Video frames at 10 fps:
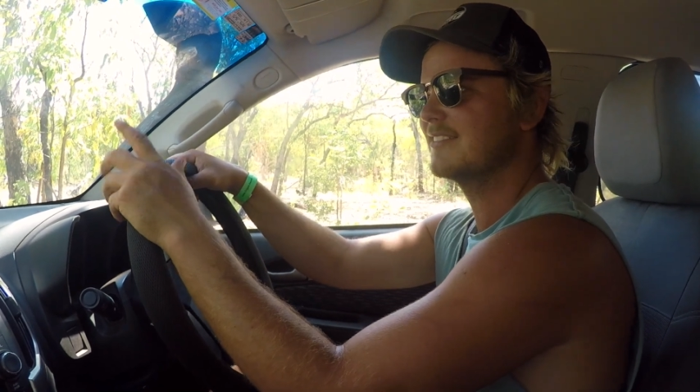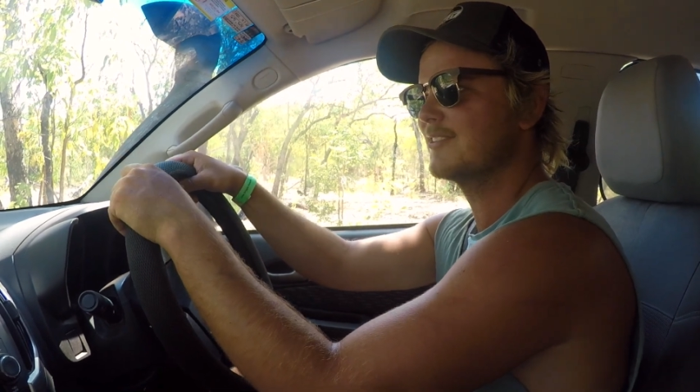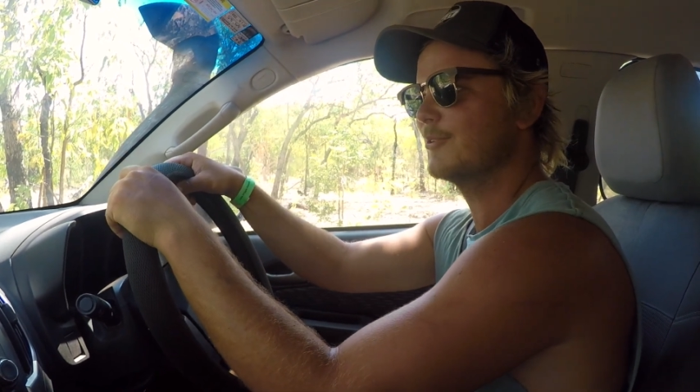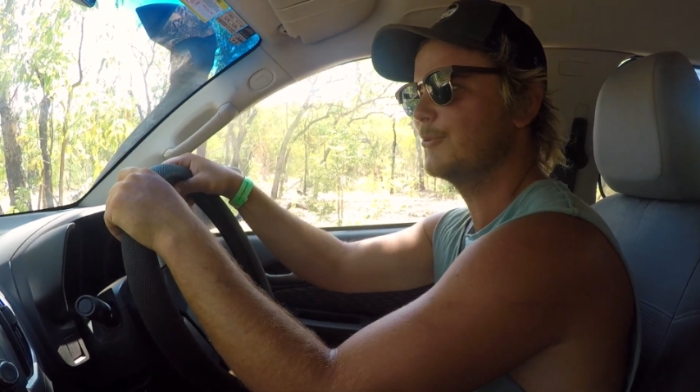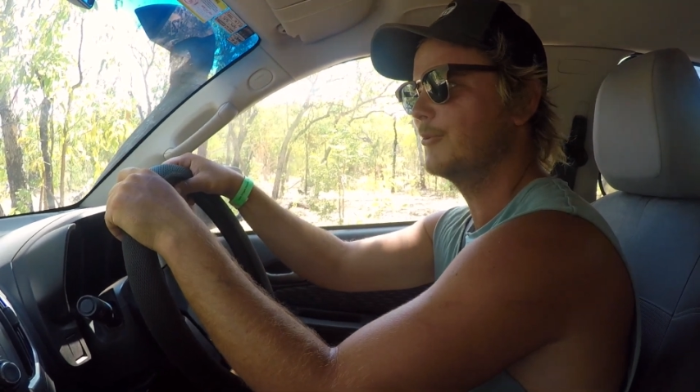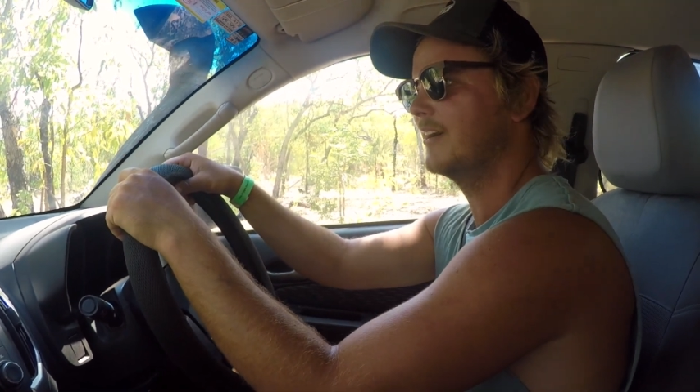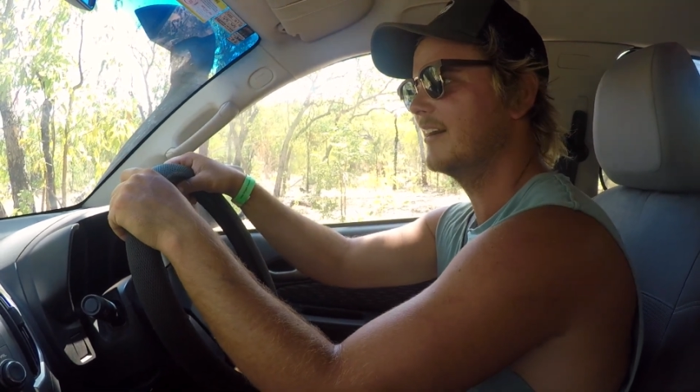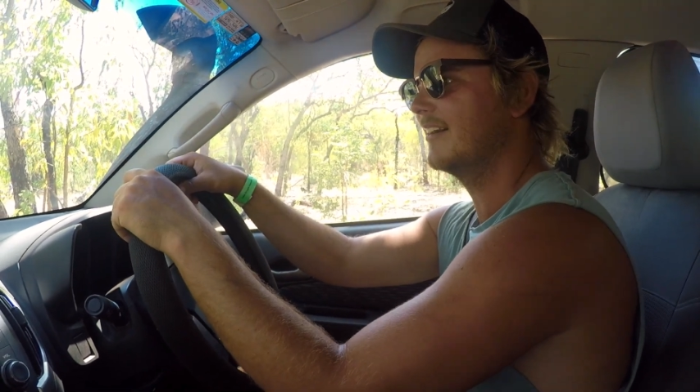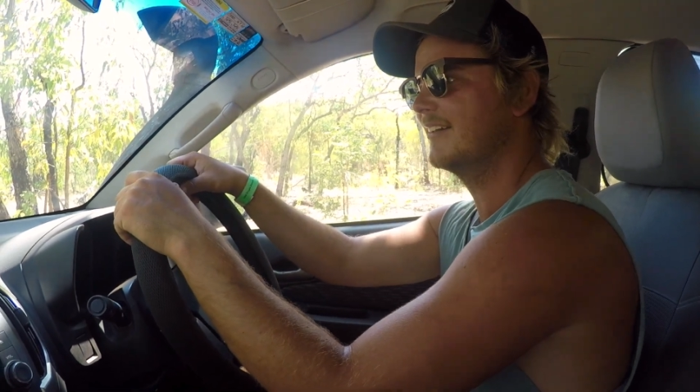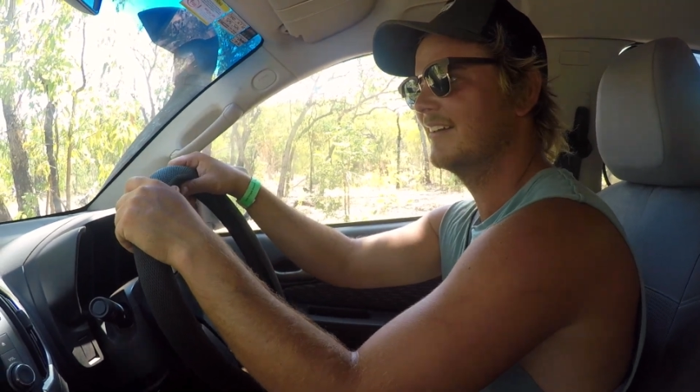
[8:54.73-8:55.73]

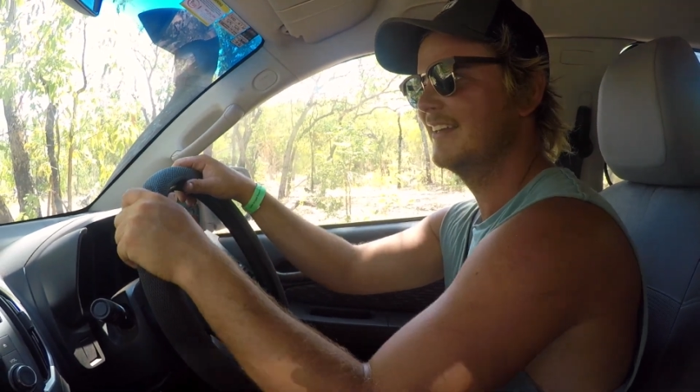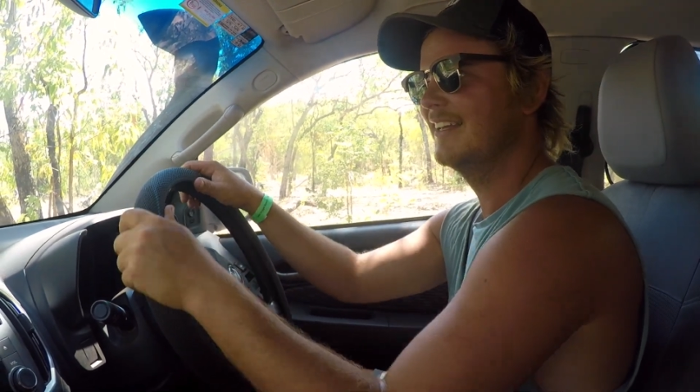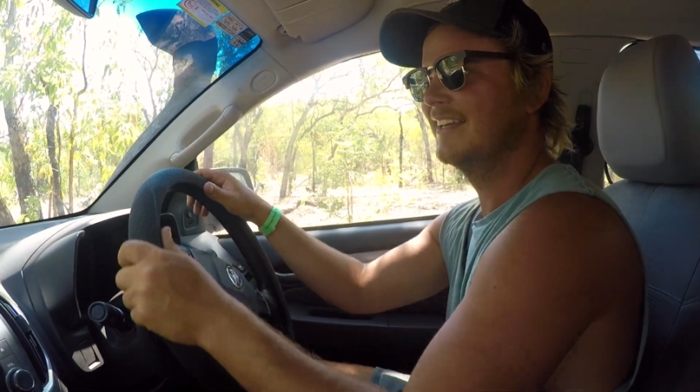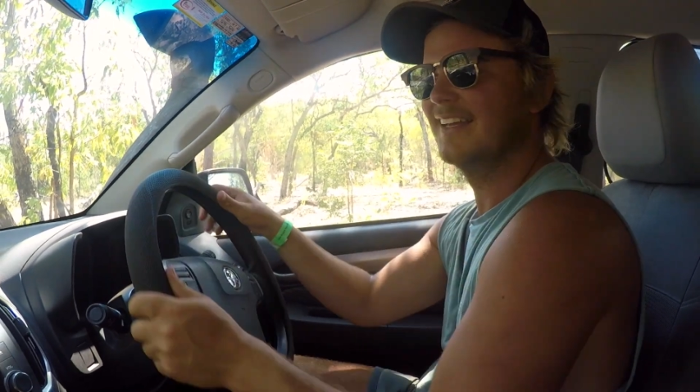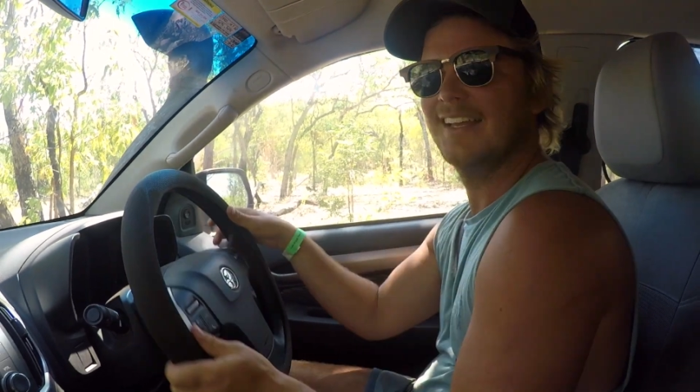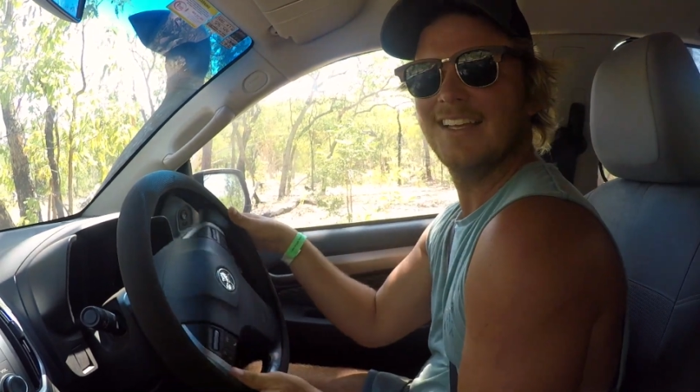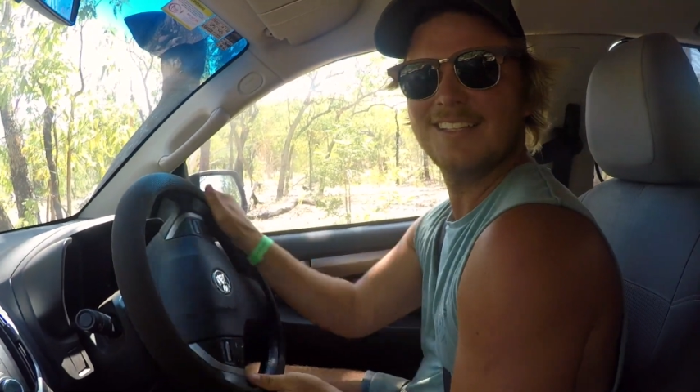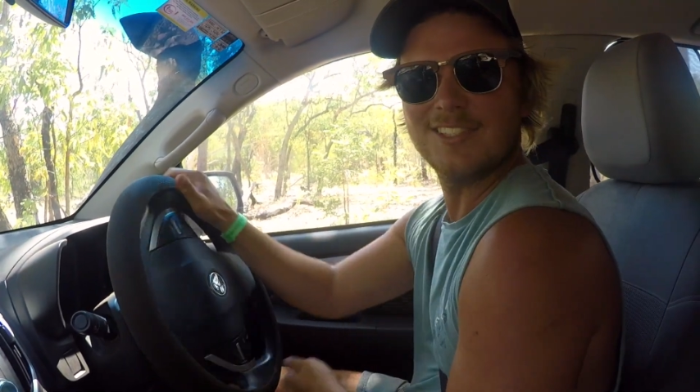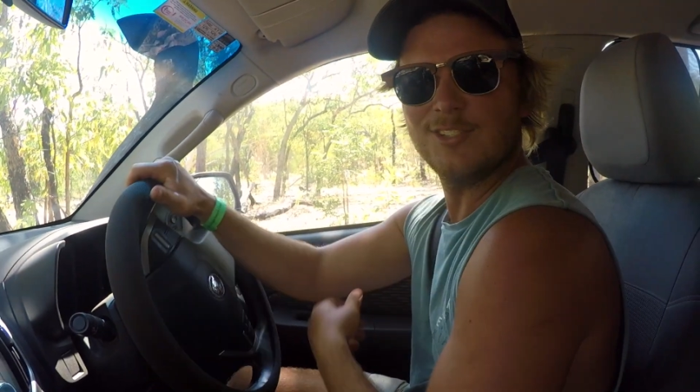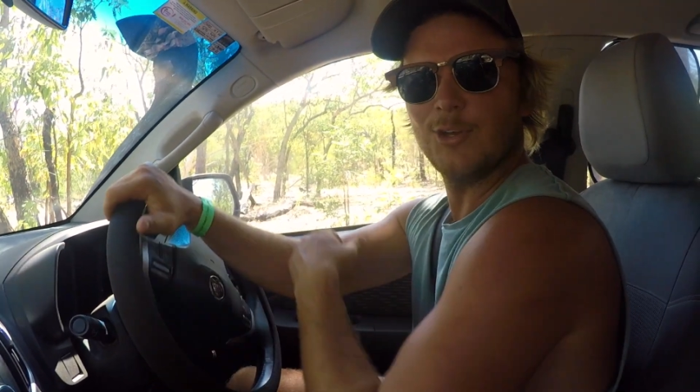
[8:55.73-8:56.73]
to
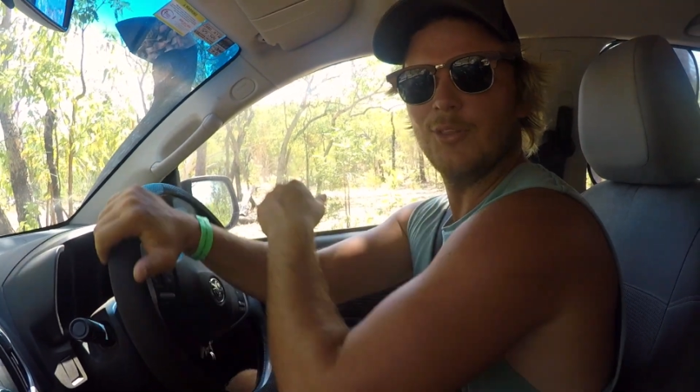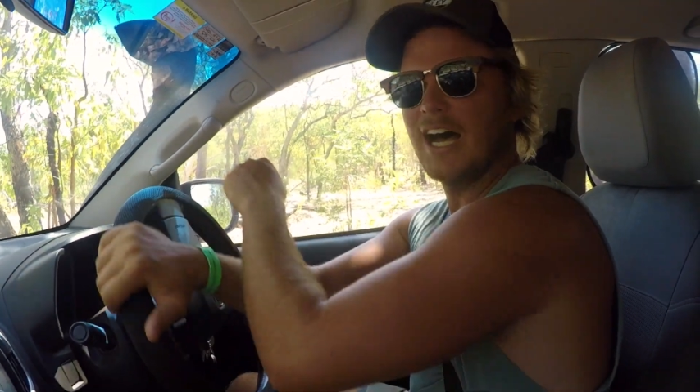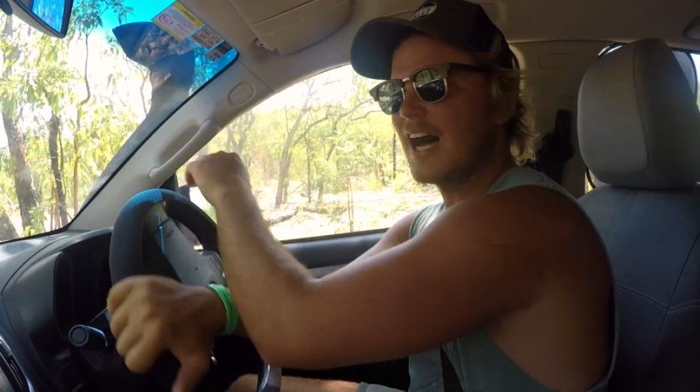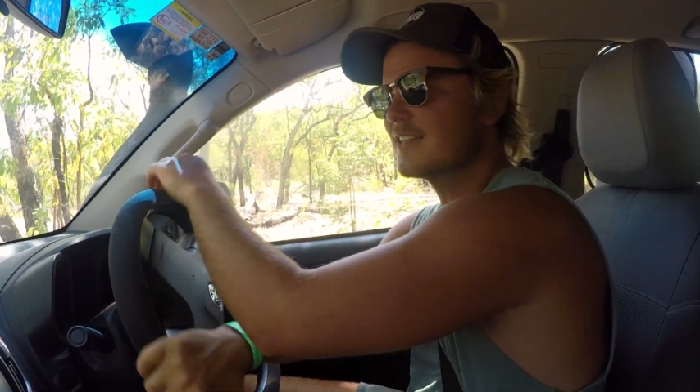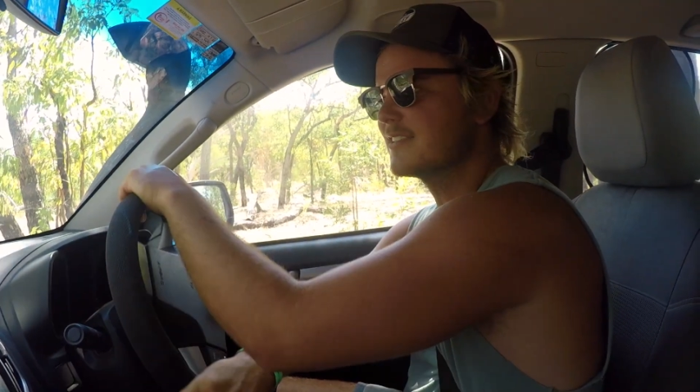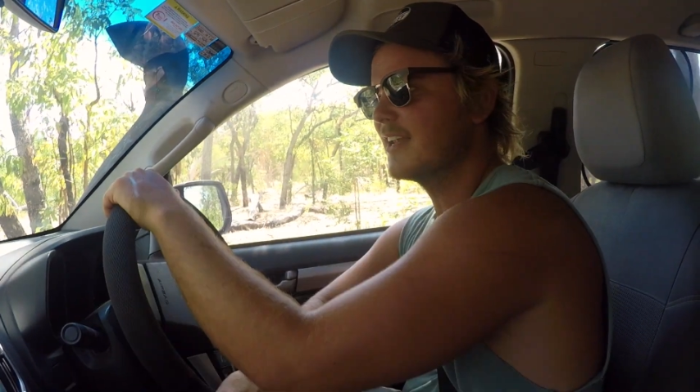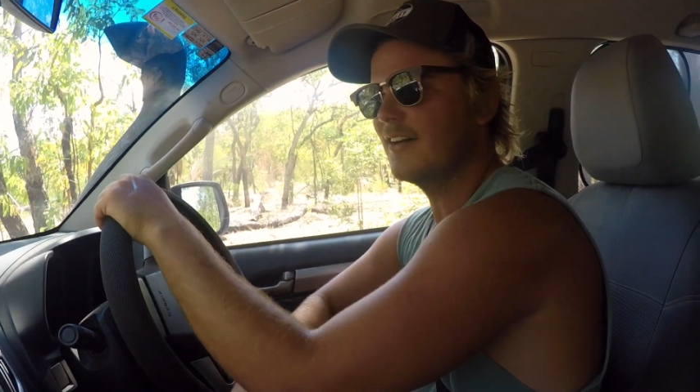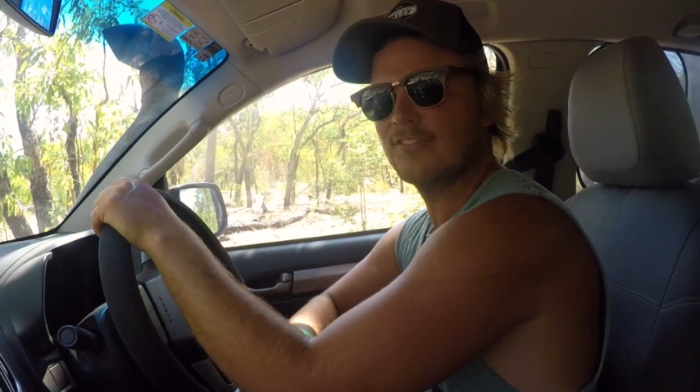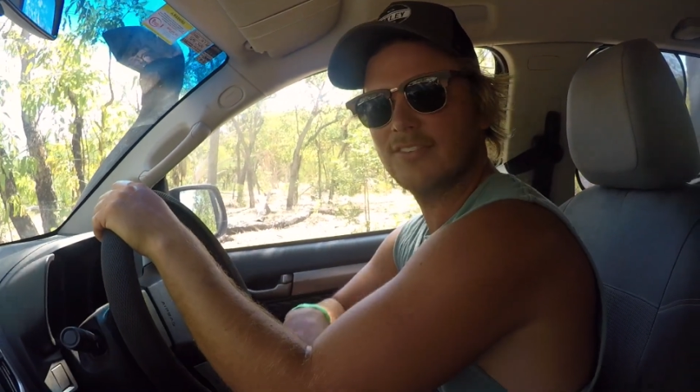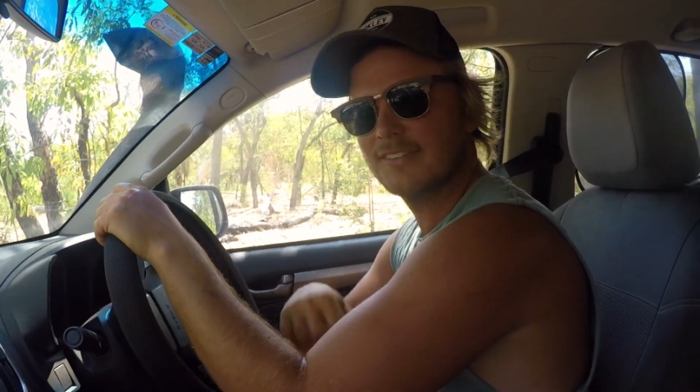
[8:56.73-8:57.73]
do the hard
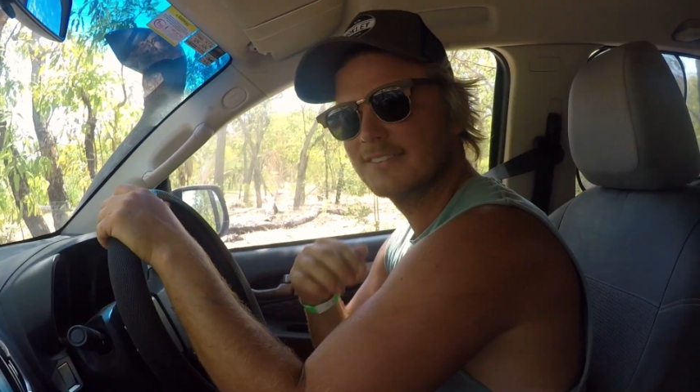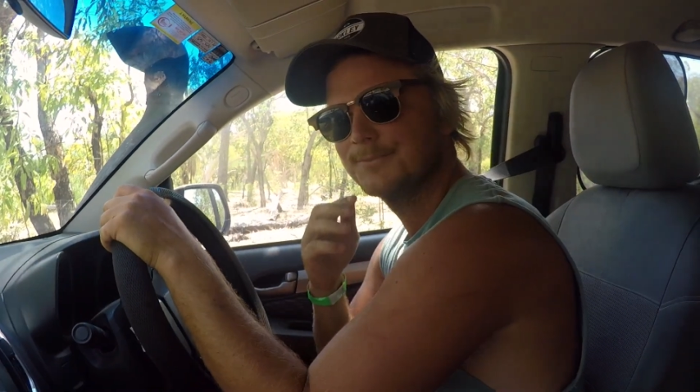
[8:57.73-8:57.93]
stuff.